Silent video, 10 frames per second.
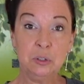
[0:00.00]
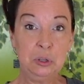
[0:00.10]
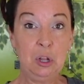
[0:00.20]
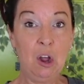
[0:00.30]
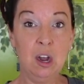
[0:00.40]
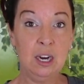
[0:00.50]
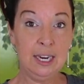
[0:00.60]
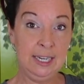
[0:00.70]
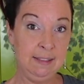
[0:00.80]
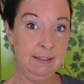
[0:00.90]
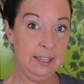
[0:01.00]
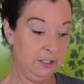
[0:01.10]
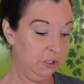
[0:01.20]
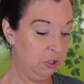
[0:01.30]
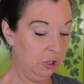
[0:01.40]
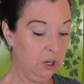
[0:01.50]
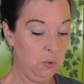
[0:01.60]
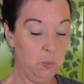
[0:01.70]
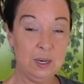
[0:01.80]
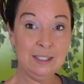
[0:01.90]
log in this journal
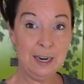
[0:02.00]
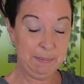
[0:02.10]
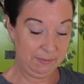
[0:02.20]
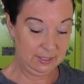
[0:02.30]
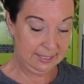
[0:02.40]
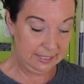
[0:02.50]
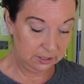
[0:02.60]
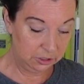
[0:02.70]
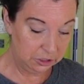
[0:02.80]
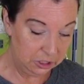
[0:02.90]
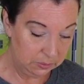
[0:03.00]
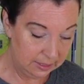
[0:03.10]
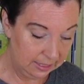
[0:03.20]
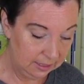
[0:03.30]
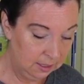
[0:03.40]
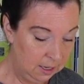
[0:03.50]
what type of seeds you're using.